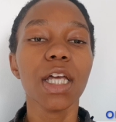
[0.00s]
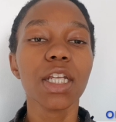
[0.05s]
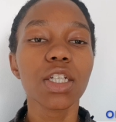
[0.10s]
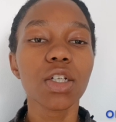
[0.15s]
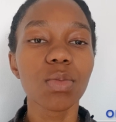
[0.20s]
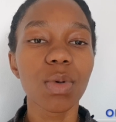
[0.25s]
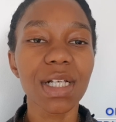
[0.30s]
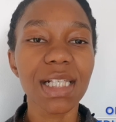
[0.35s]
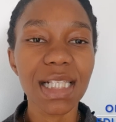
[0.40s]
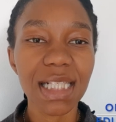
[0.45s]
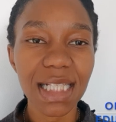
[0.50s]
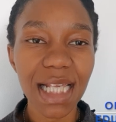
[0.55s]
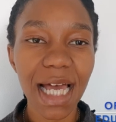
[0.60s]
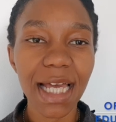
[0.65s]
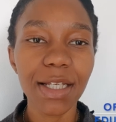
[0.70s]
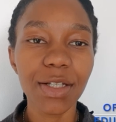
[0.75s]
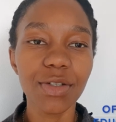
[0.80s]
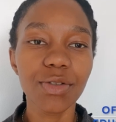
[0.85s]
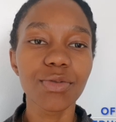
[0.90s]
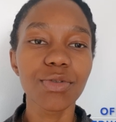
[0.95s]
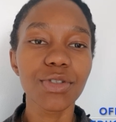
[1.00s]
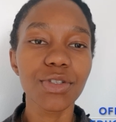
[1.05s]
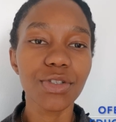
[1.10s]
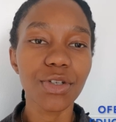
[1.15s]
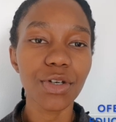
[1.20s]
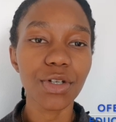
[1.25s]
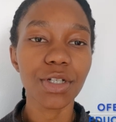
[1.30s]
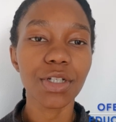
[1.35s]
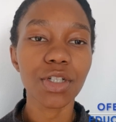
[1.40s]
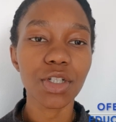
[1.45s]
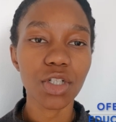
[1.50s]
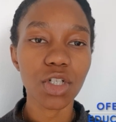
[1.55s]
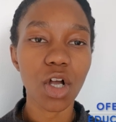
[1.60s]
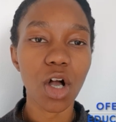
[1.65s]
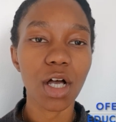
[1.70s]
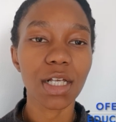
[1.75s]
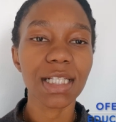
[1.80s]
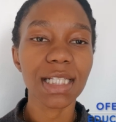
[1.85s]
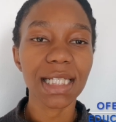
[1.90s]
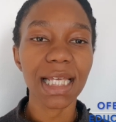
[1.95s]
to assign you certain
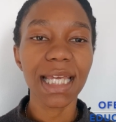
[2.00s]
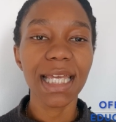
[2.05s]
tasks